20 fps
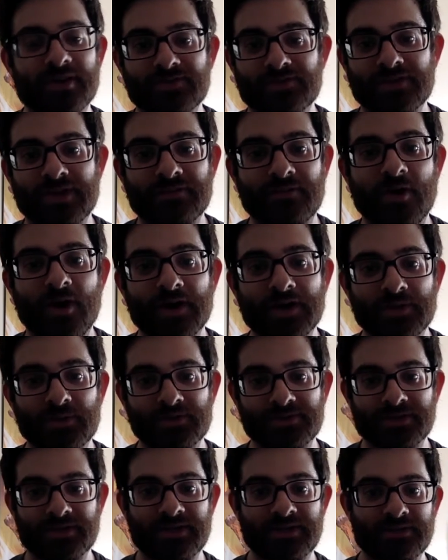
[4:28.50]
Jeff Hardy
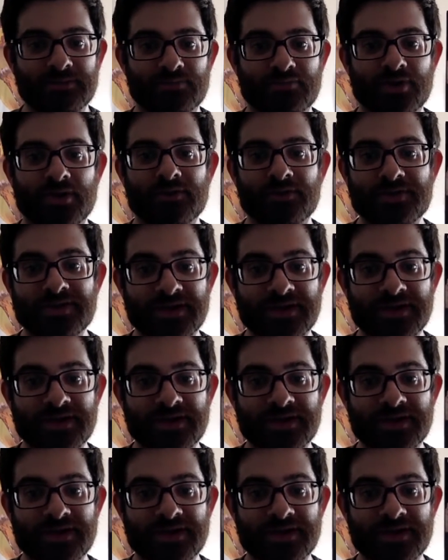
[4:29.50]
was in his brother